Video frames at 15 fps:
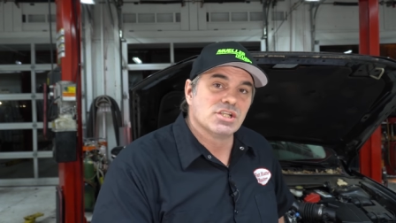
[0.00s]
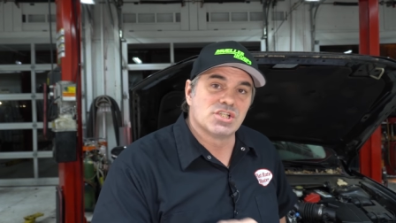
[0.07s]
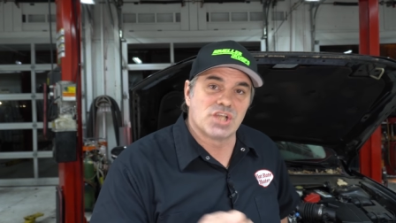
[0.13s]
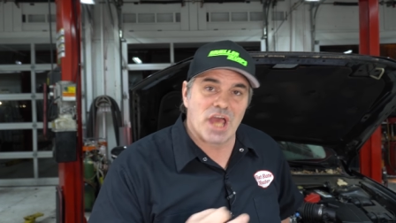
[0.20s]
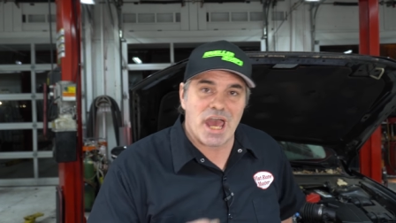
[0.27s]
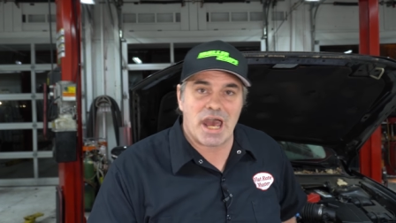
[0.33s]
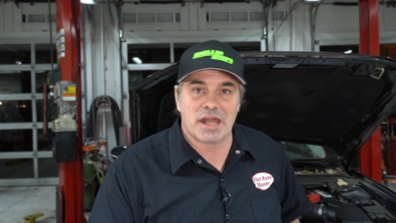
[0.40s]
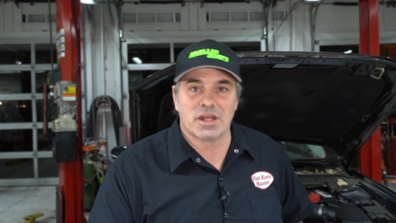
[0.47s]

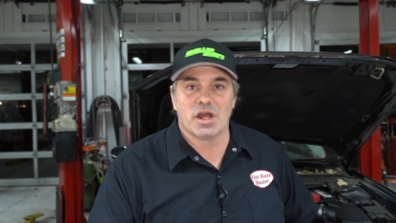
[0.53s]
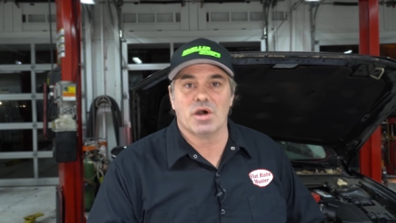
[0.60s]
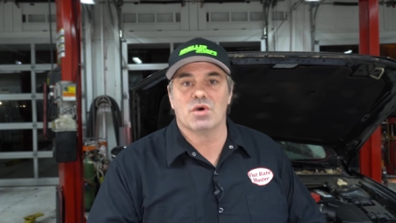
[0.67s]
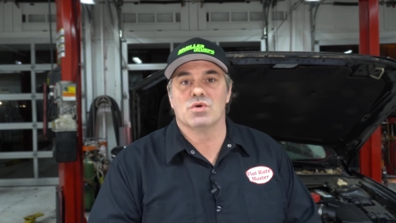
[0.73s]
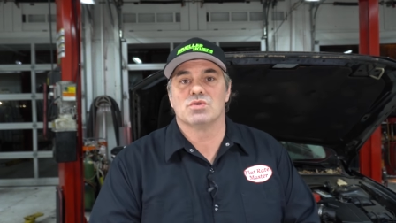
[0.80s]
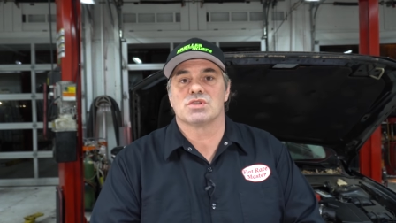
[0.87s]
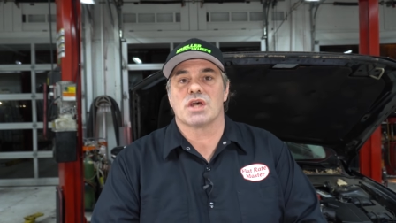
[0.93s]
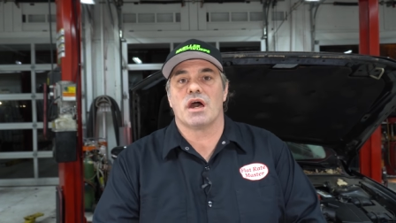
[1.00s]
Chad
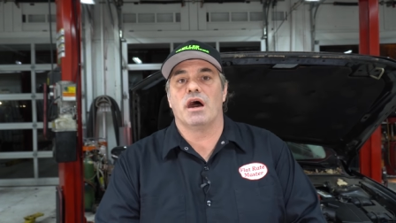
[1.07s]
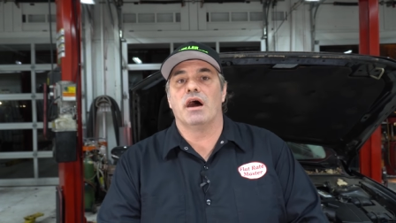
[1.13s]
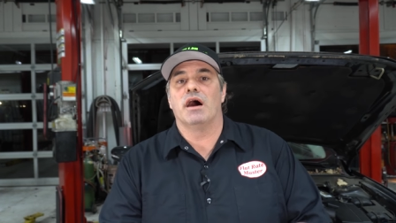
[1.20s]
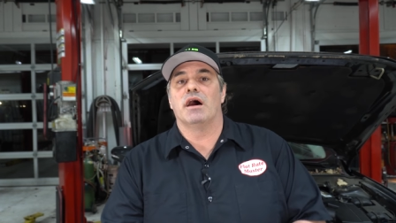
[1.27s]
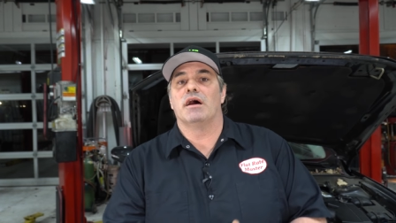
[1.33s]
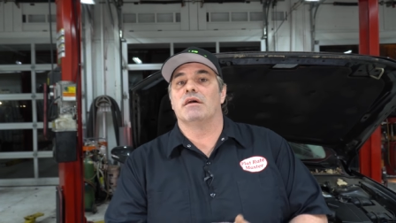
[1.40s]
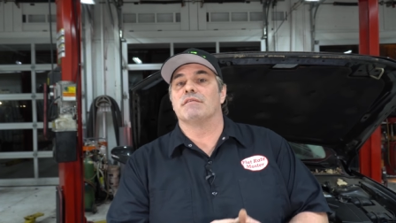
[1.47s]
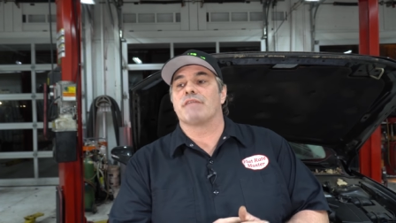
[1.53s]
knows
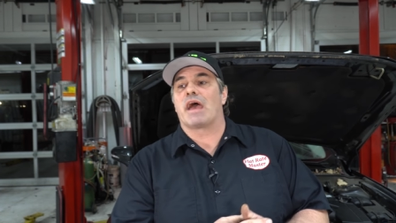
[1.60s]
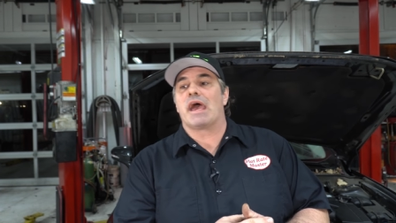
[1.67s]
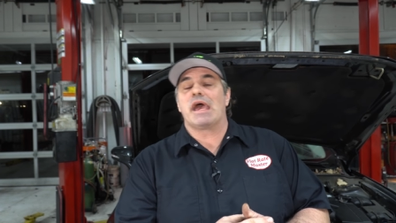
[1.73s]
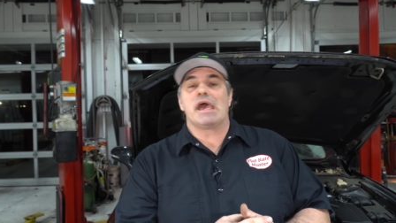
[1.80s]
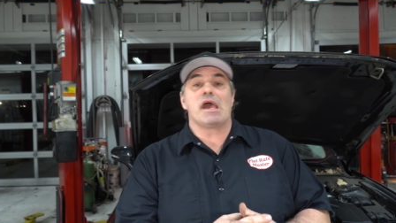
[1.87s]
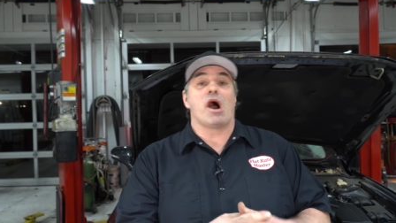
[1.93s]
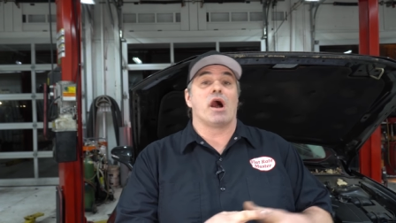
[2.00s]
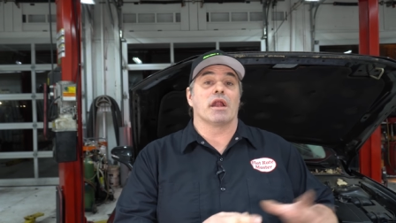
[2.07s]
of
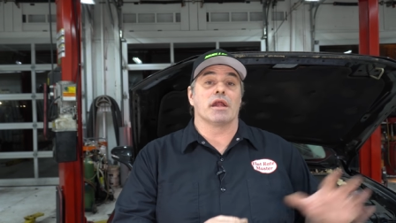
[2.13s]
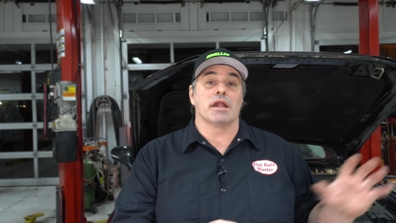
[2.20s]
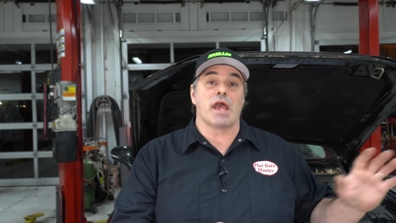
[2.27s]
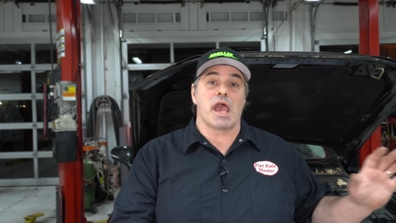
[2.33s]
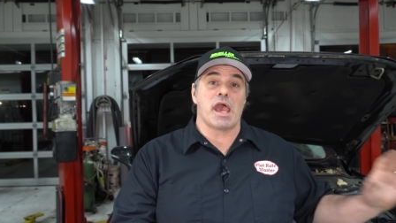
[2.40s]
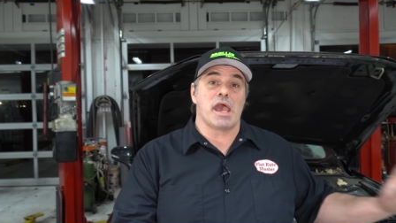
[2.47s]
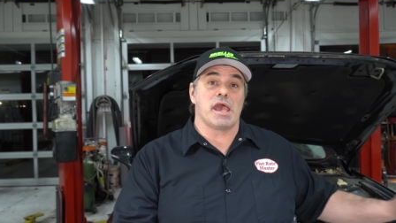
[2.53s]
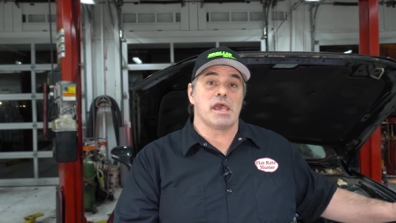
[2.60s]
a on an
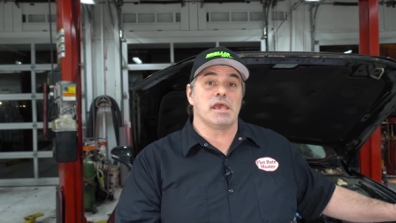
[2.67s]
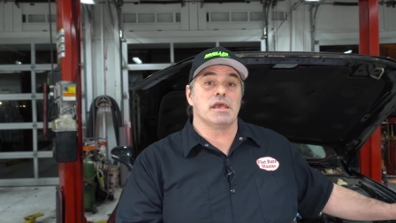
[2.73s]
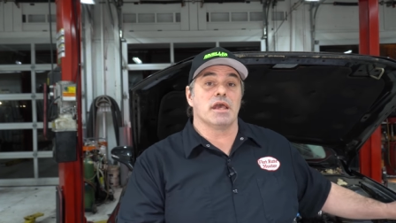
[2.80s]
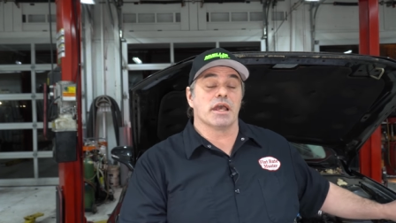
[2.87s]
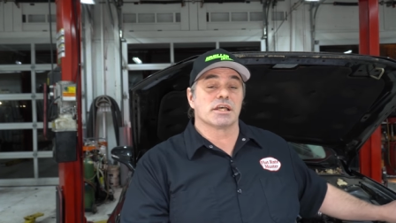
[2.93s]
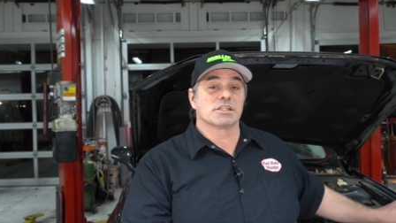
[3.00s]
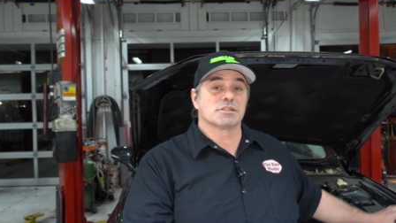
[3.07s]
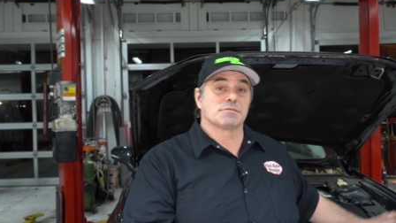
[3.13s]
a
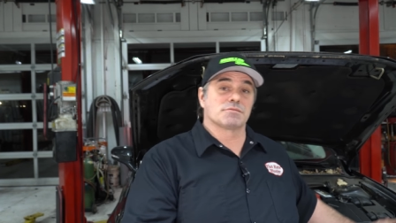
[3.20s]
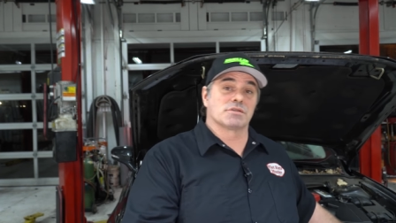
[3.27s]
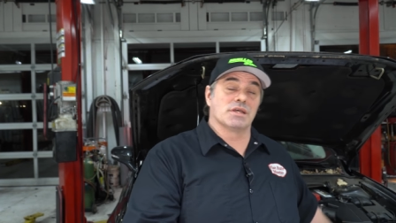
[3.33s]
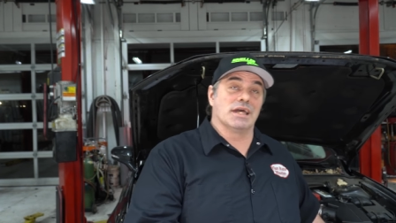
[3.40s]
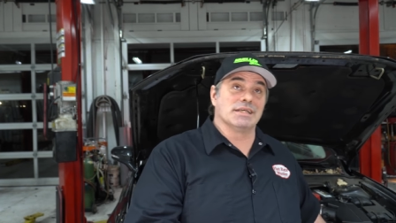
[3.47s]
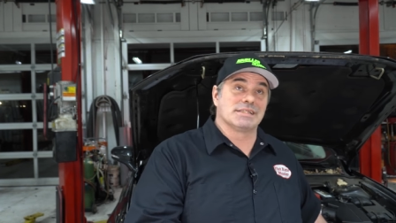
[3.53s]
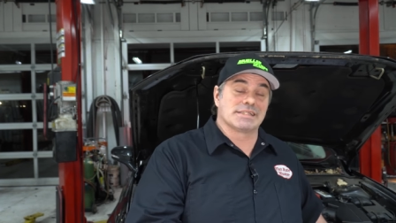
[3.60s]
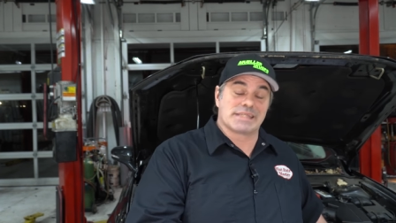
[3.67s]
ex,
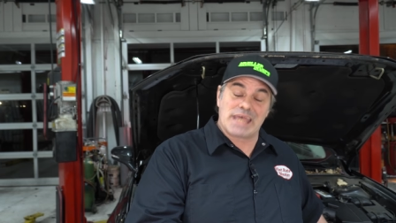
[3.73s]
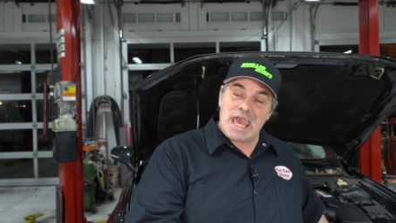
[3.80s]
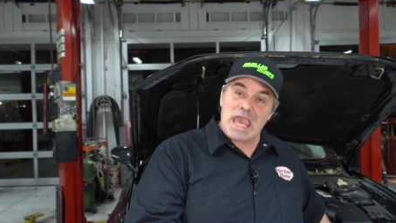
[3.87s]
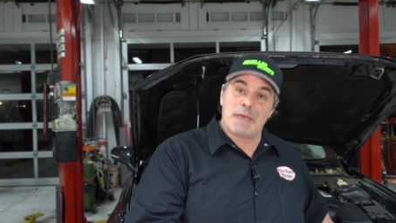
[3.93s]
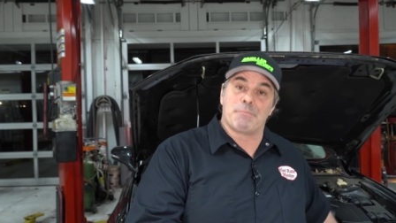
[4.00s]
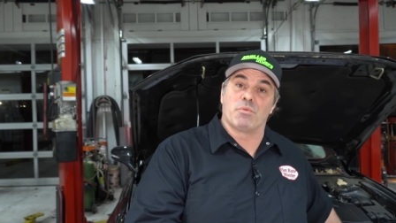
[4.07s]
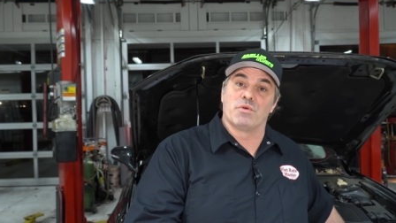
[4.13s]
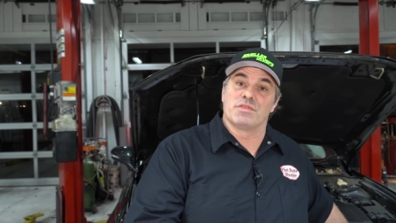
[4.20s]

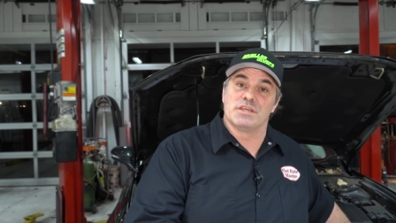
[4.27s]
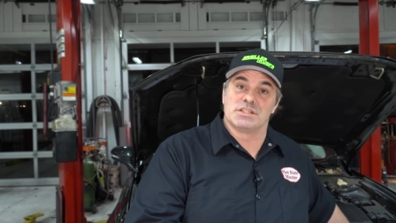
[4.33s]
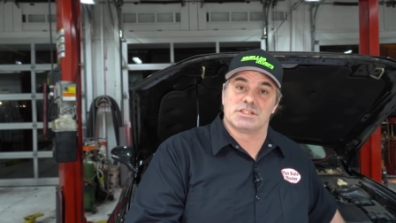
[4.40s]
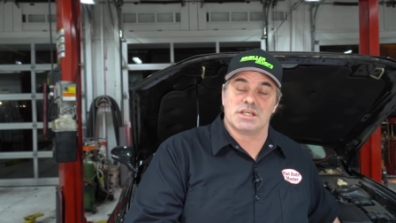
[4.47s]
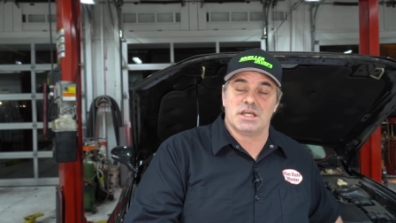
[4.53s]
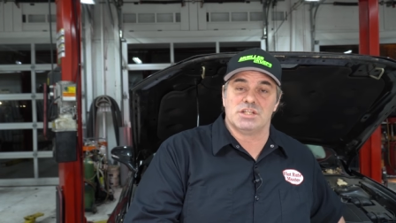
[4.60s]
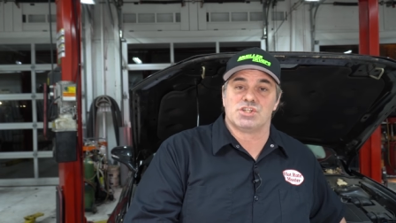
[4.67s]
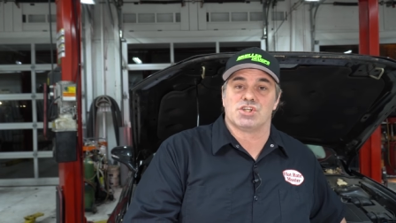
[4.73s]
escape with this
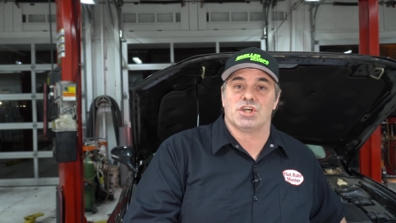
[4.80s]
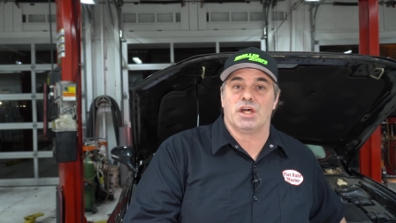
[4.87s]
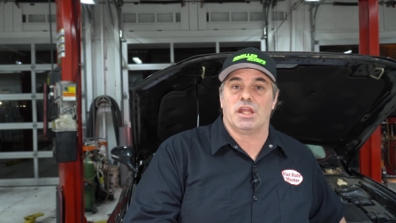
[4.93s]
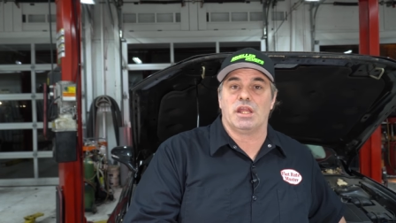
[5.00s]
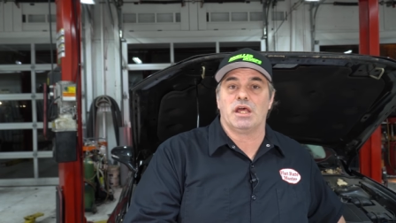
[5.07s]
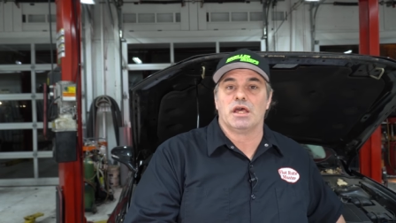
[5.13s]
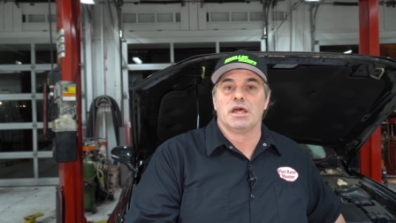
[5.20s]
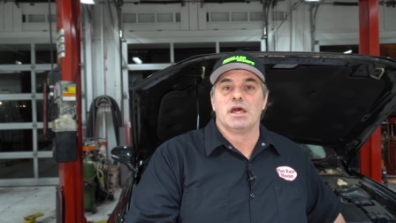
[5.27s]

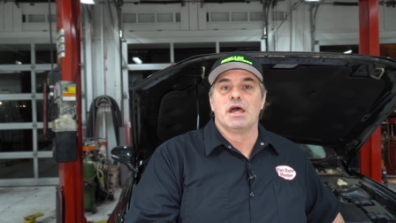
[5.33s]
engine